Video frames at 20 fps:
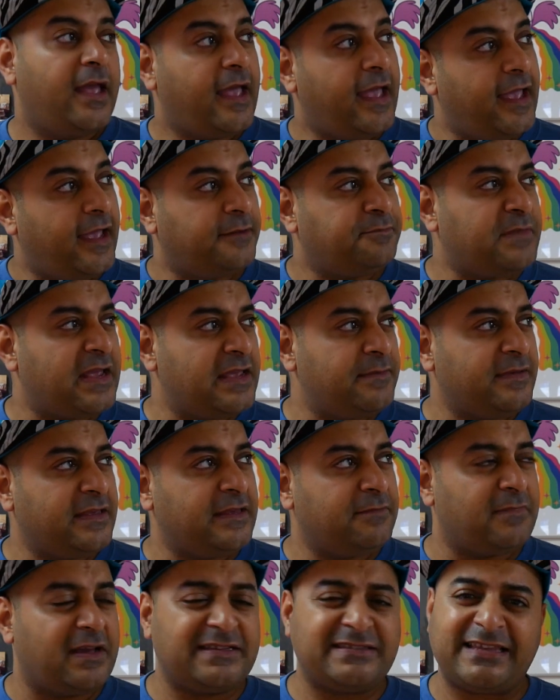And
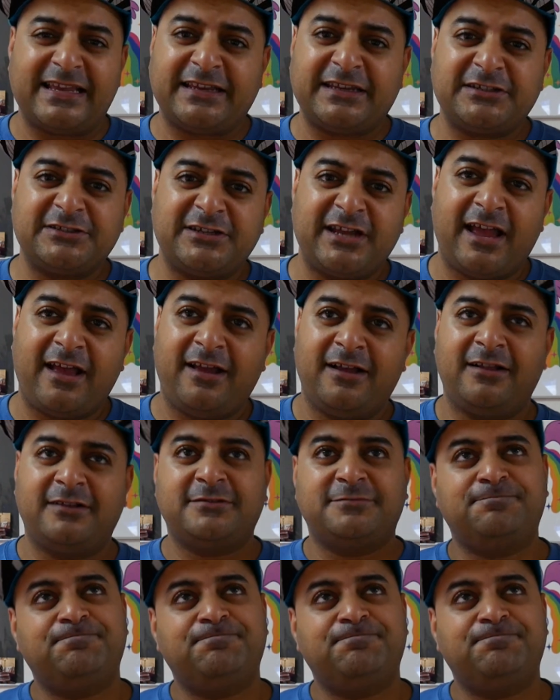maybe my second child,